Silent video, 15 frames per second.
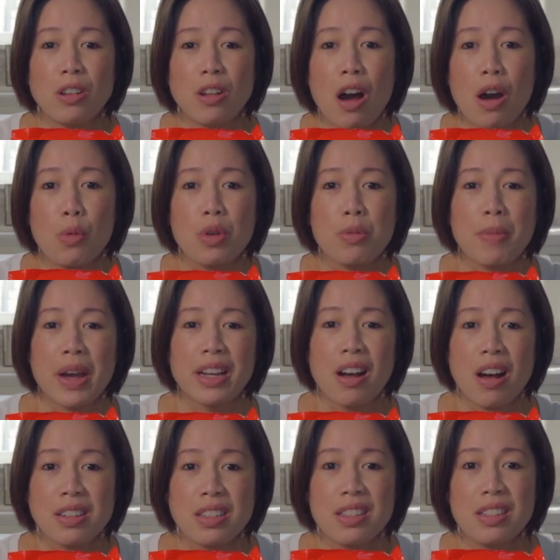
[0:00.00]
lot with my
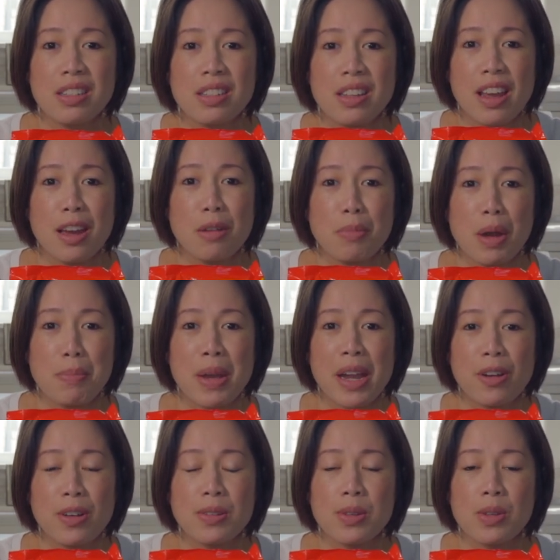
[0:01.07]
cousins and my
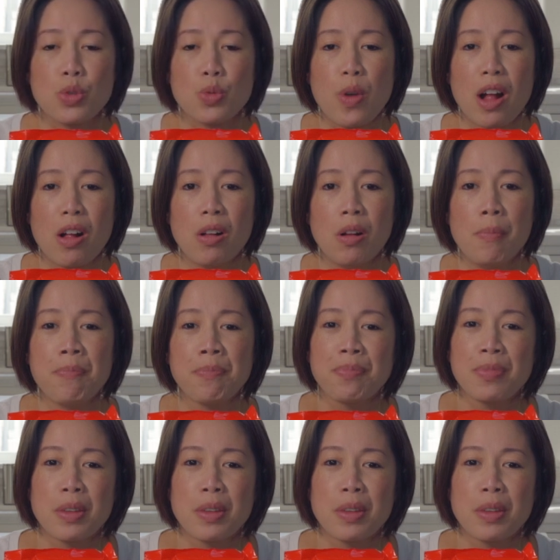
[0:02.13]
parents as well.